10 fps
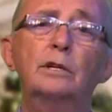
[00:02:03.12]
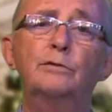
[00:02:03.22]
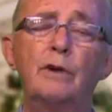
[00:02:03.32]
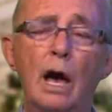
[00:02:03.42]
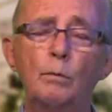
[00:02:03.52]
his
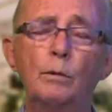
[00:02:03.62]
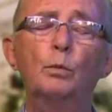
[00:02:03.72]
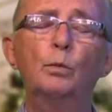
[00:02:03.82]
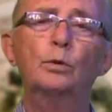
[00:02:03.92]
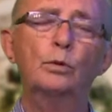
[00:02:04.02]
family
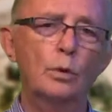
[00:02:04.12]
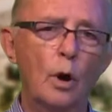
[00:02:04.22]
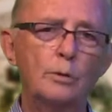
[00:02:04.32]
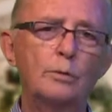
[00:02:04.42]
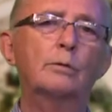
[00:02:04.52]
would
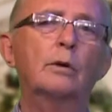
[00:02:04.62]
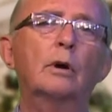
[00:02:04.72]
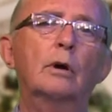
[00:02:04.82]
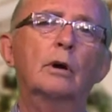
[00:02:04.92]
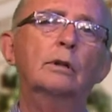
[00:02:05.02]
not
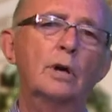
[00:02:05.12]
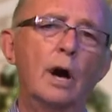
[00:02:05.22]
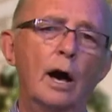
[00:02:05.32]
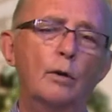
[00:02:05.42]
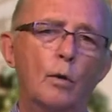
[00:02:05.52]

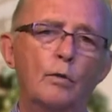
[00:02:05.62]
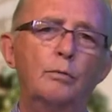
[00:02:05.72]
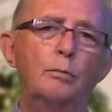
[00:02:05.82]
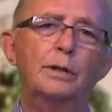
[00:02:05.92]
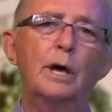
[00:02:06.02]
die off,
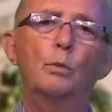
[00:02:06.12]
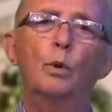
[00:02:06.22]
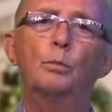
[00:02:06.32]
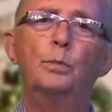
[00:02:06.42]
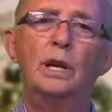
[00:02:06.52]
but they
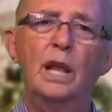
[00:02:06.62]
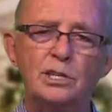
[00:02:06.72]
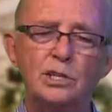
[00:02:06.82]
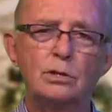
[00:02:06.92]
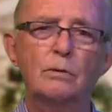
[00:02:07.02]
were
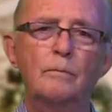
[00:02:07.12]
blessed.